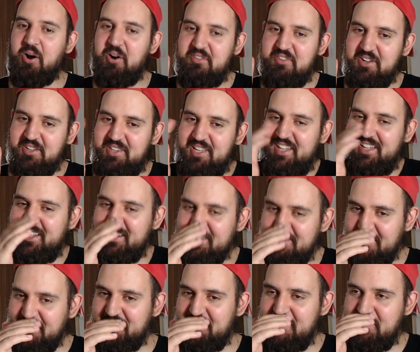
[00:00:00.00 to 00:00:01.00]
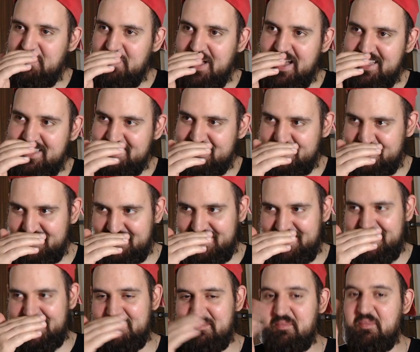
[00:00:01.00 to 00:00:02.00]
over, the, over the past
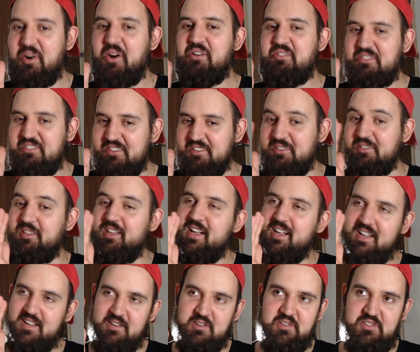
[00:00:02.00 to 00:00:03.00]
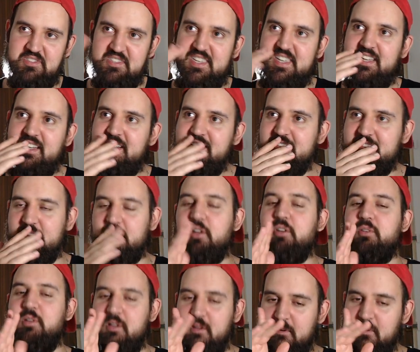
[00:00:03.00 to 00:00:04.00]
months and years,
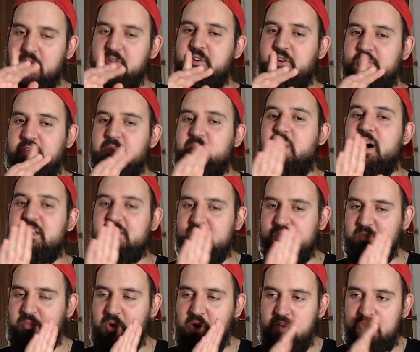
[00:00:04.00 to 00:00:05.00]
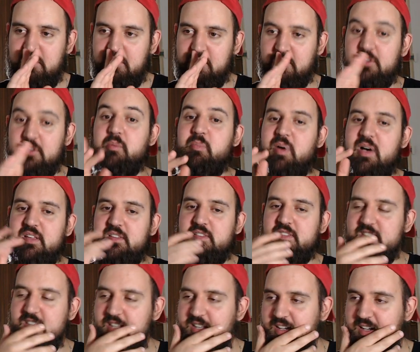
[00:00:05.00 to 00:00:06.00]
over the past month and the
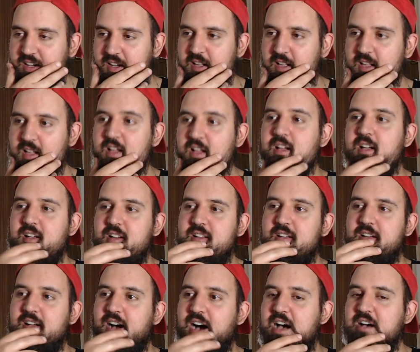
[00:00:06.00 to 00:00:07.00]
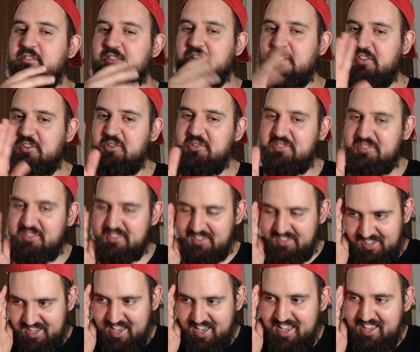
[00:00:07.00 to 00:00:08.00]
past year, I have accused
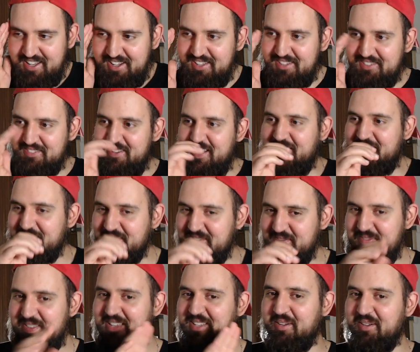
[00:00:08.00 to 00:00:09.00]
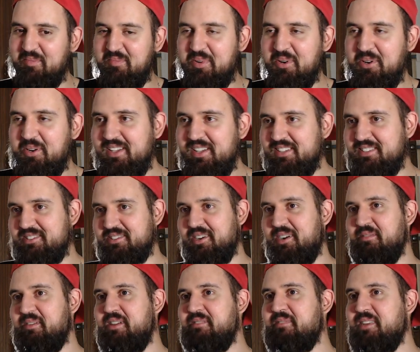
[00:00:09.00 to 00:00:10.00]
Hegel of, of being a boring
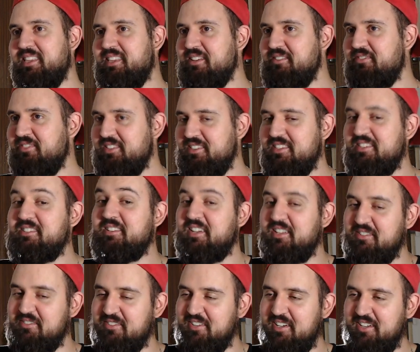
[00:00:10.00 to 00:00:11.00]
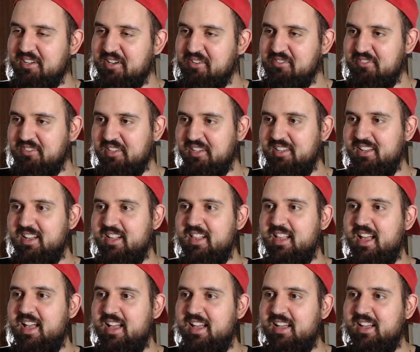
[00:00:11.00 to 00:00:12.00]
German metaphysician very often.
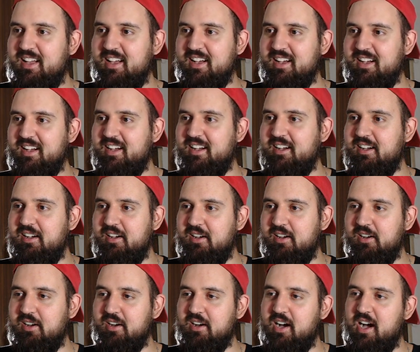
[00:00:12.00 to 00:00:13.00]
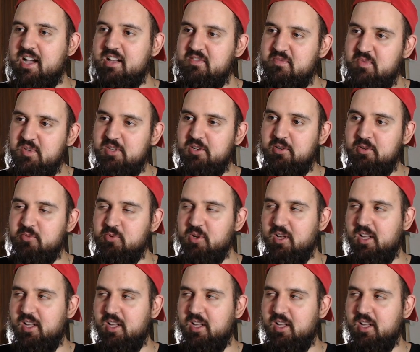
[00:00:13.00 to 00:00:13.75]
Uh, I've been, a, uh,